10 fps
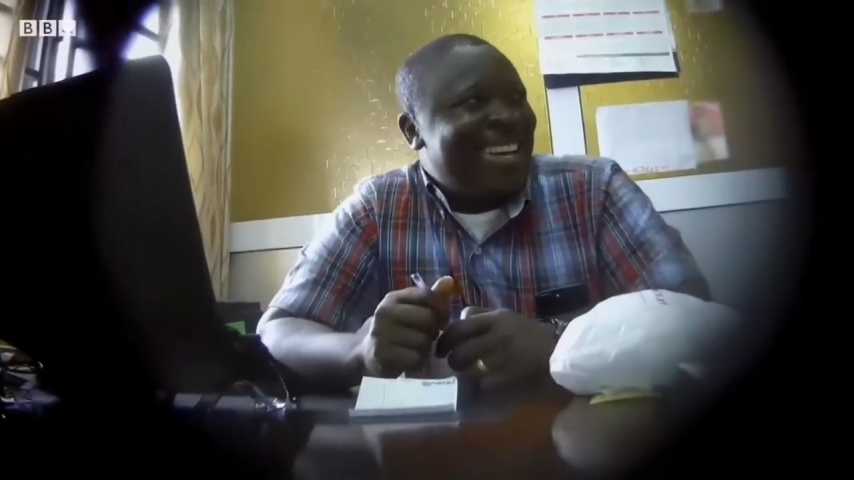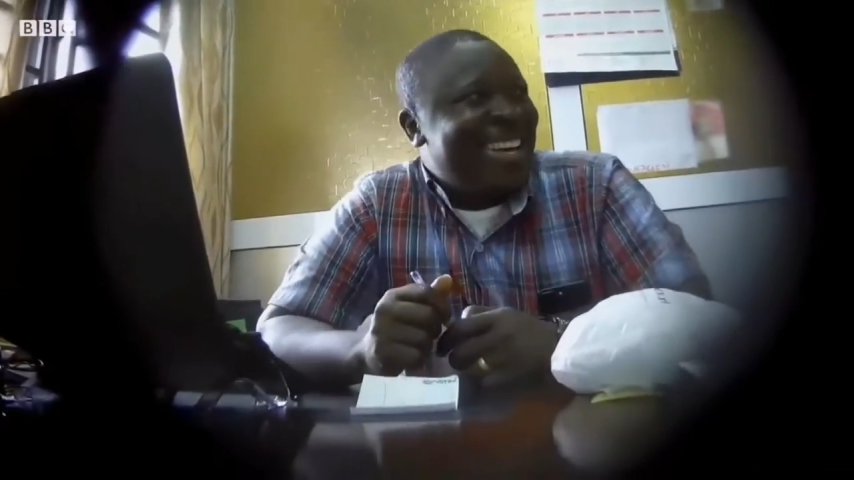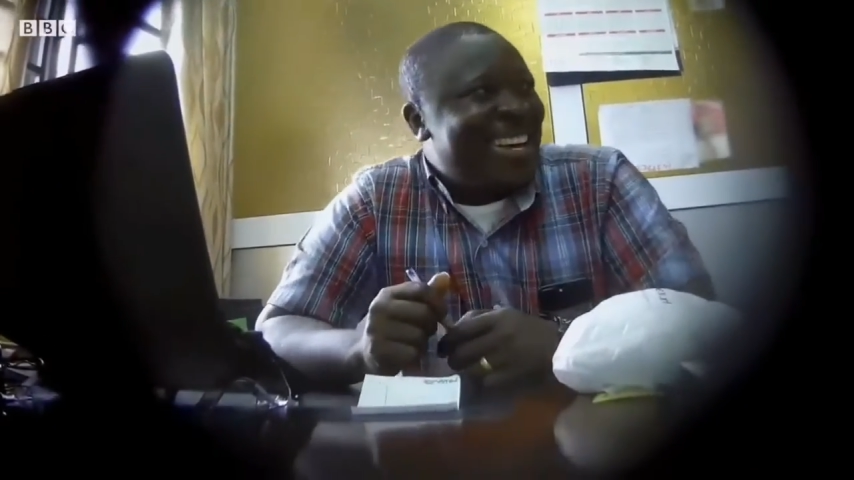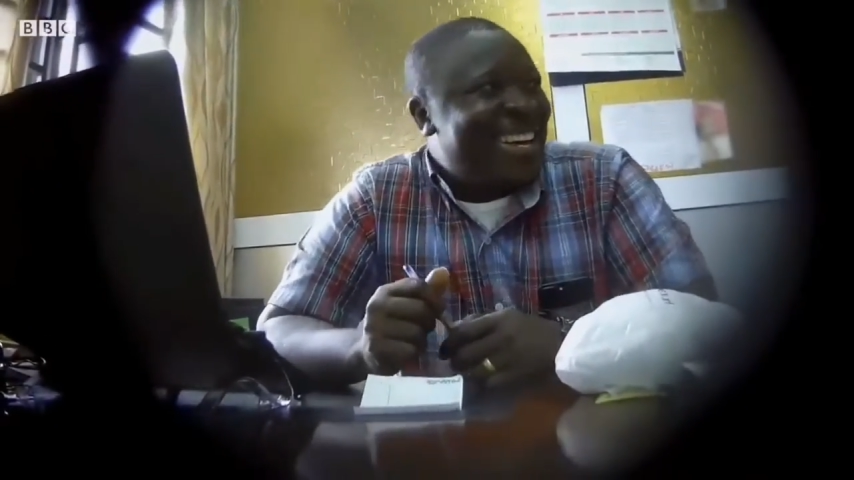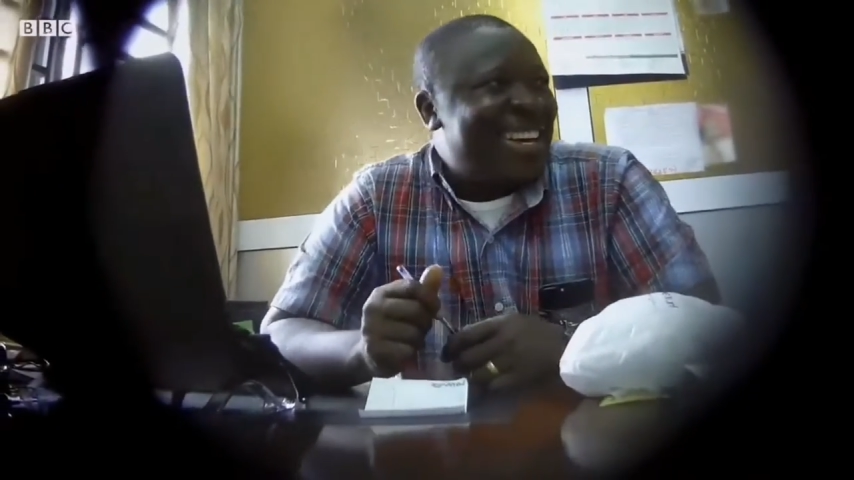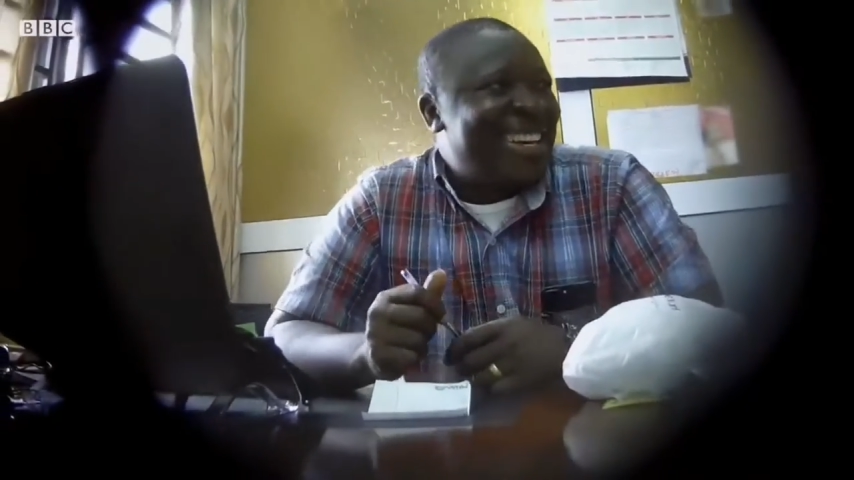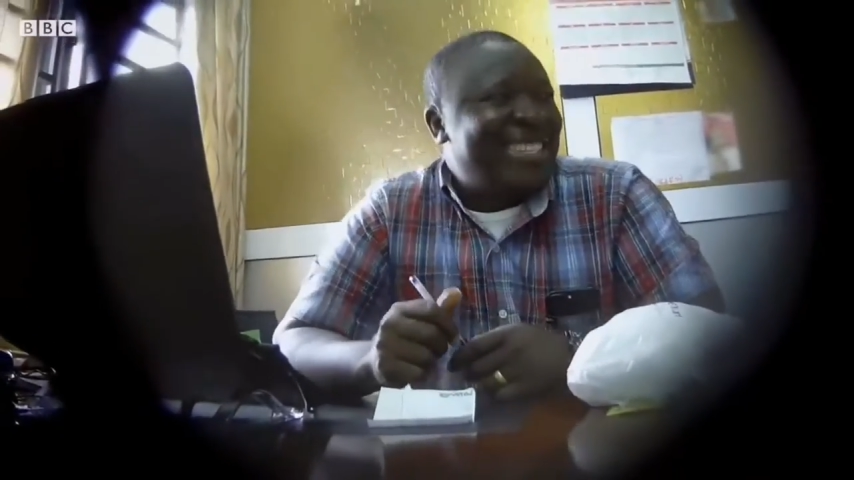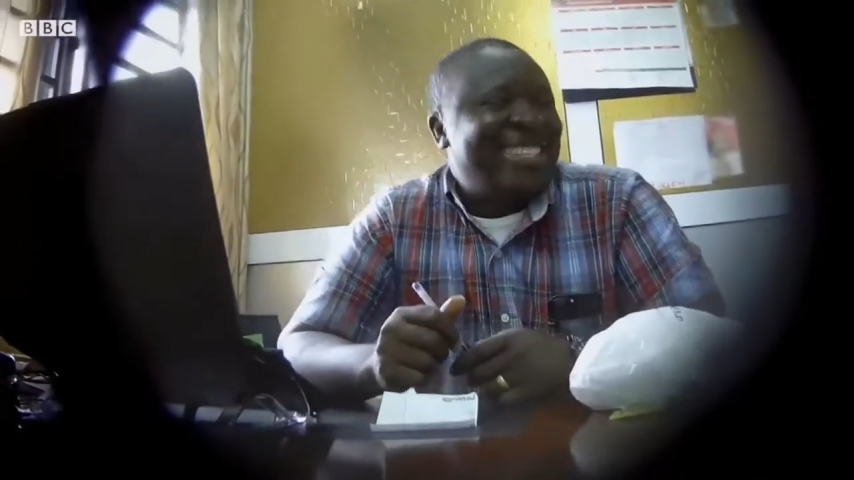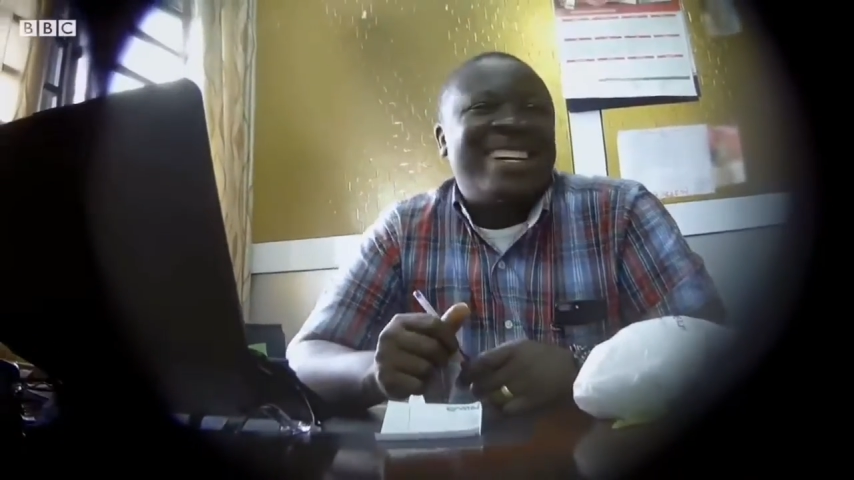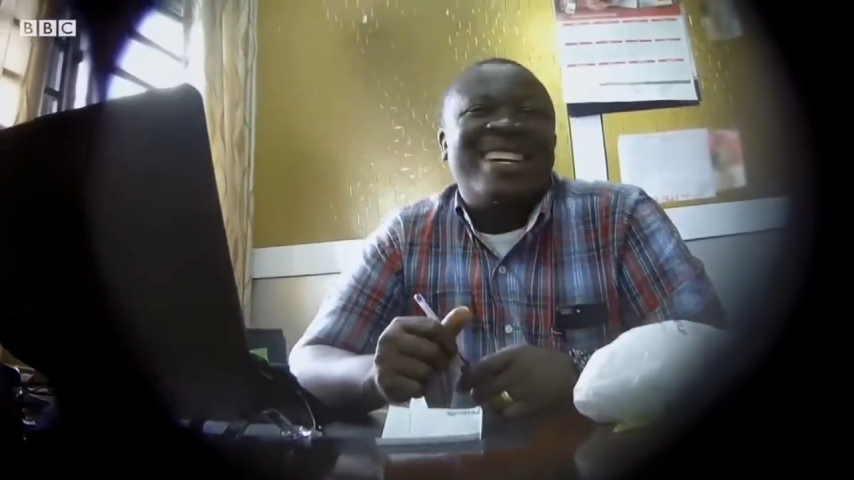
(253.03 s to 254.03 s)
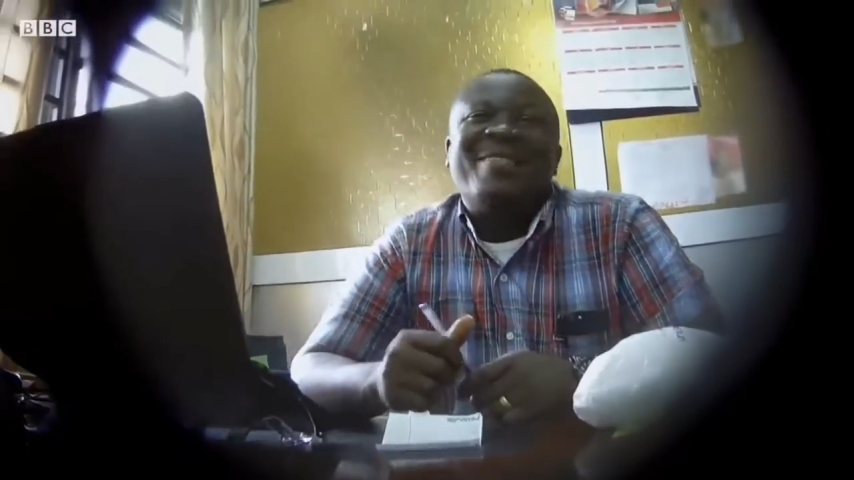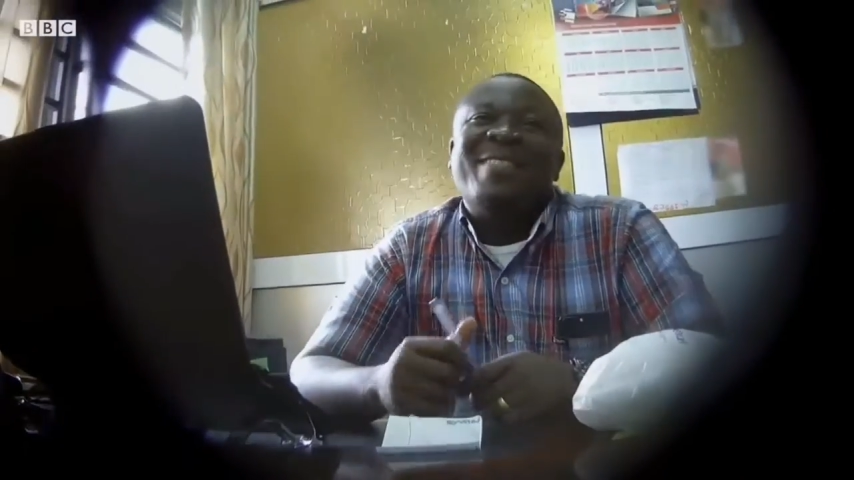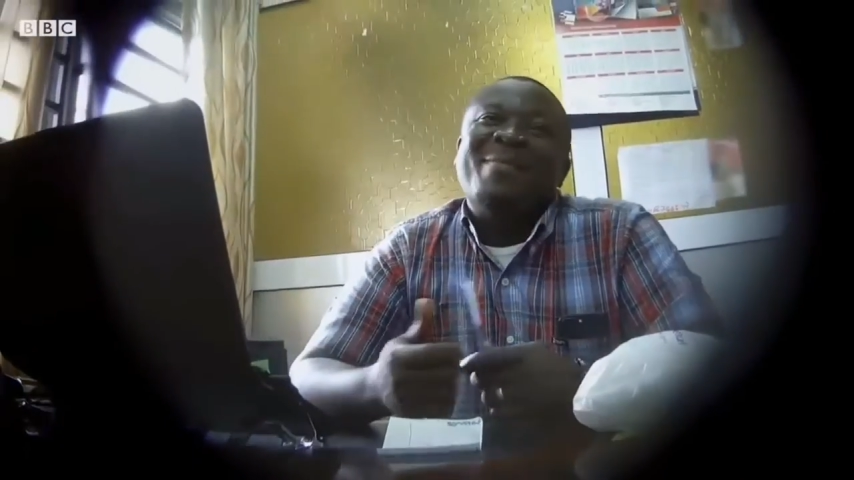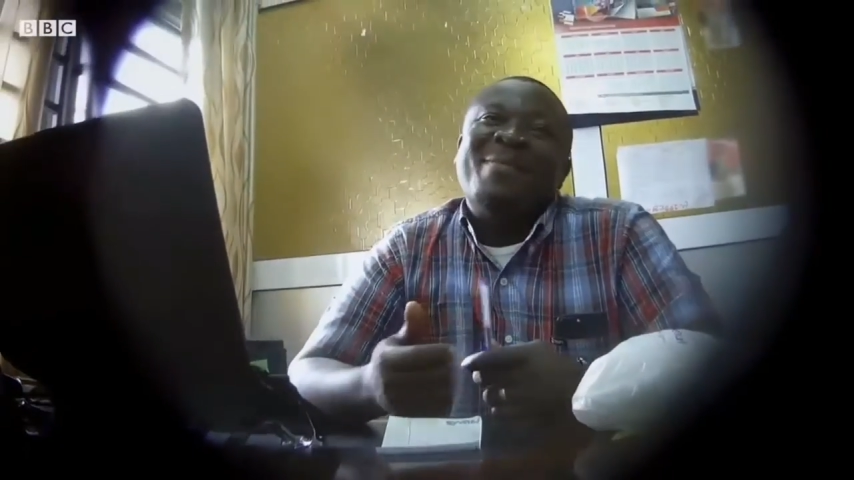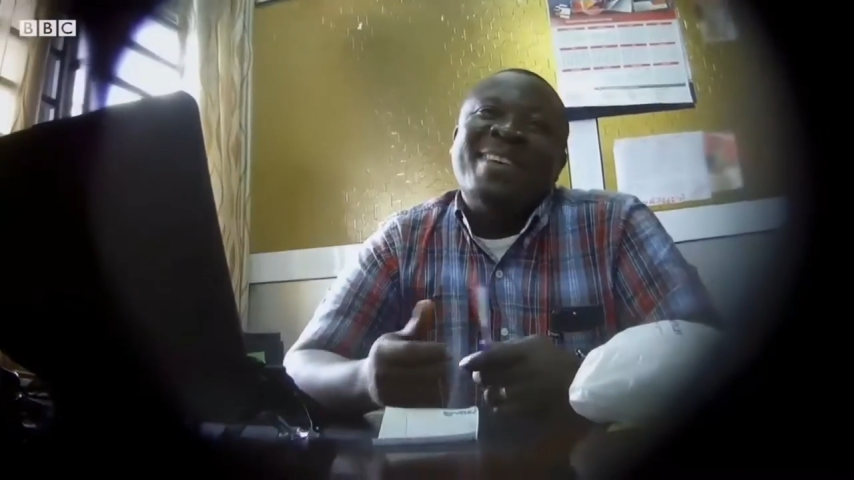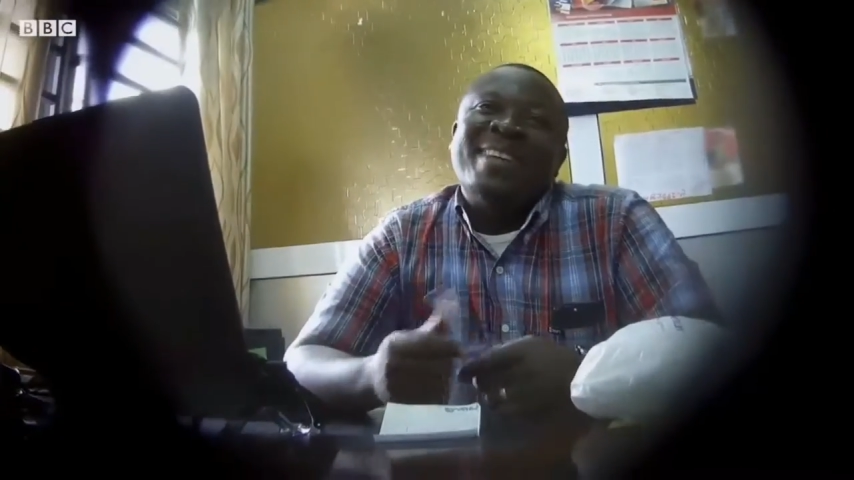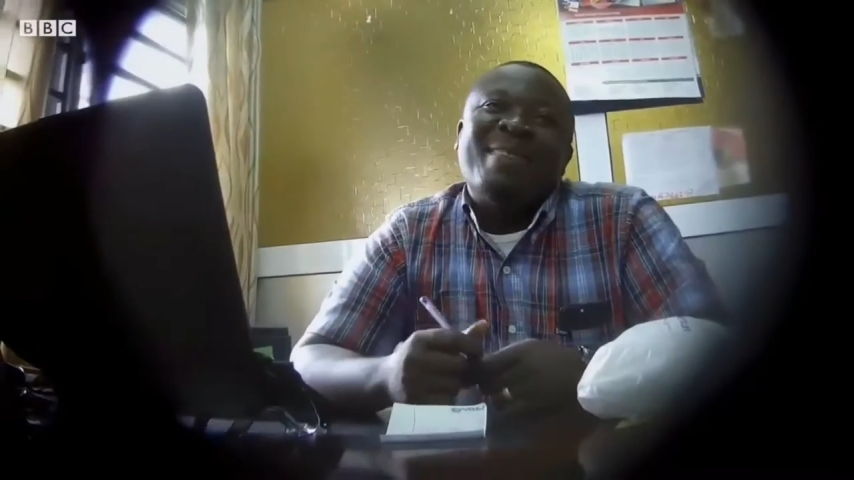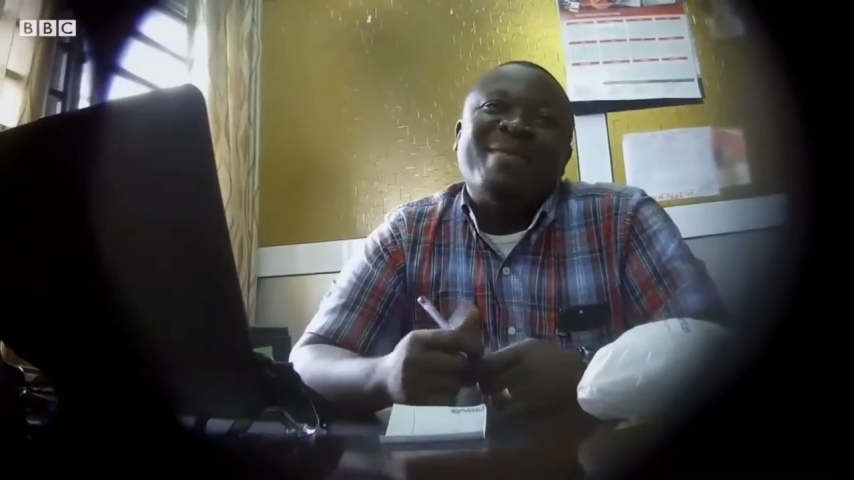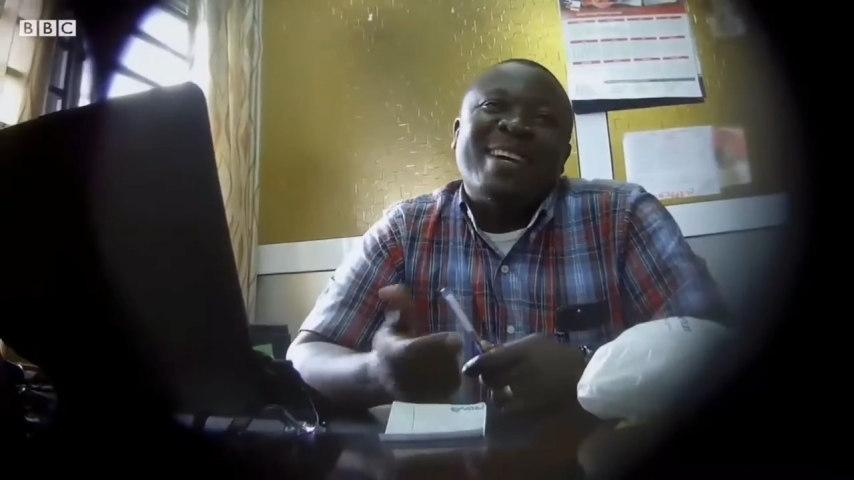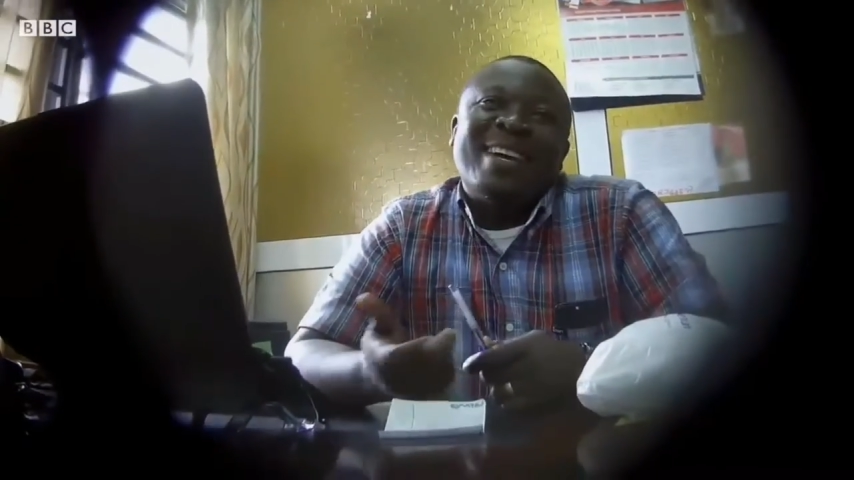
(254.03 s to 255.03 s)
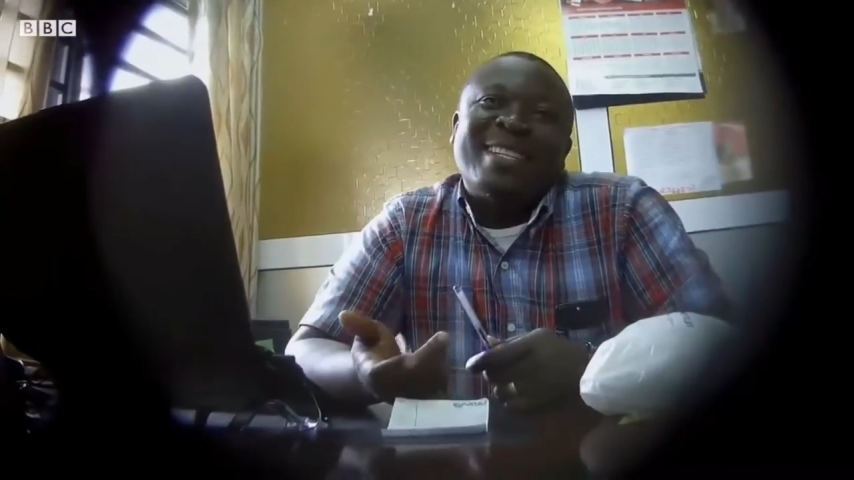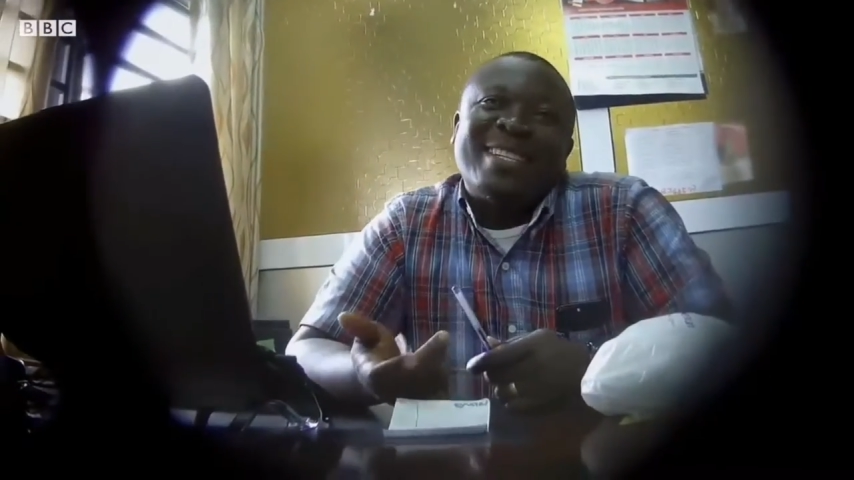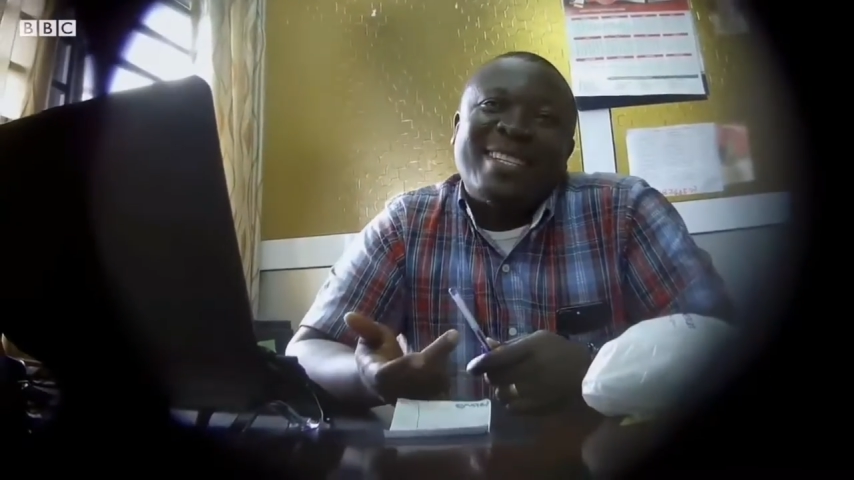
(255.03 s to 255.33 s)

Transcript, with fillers: with students when they are in a position